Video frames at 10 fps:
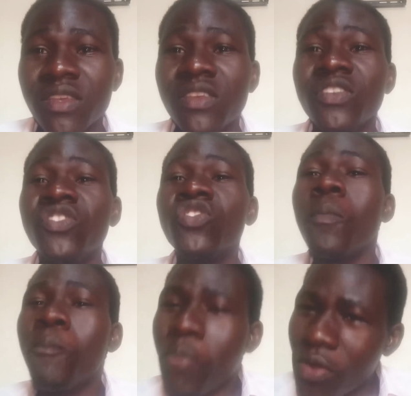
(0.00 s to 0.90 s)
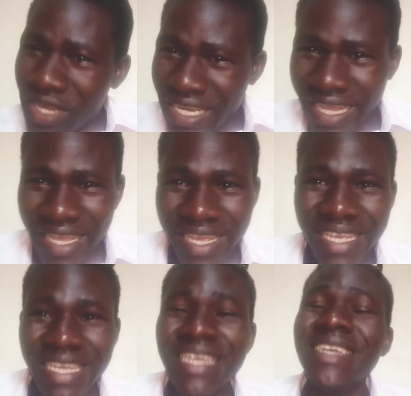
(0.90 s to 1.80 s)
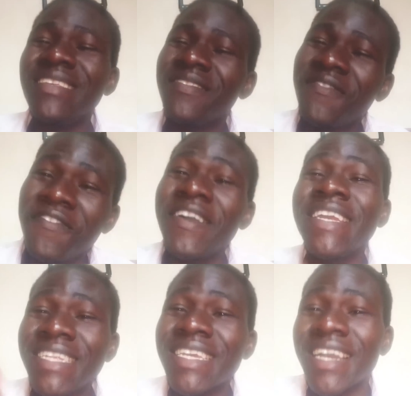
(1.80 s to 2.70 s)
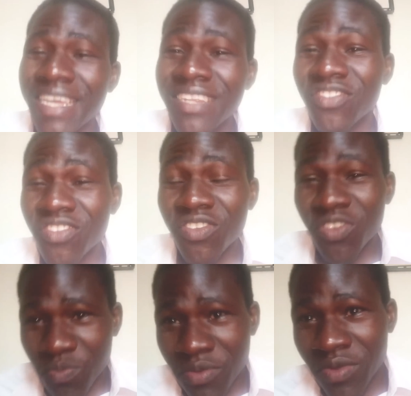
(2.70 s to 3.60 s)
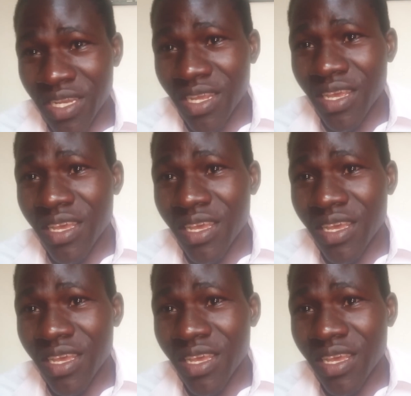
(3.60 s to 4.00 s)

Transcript: your body is fighting against your spirit.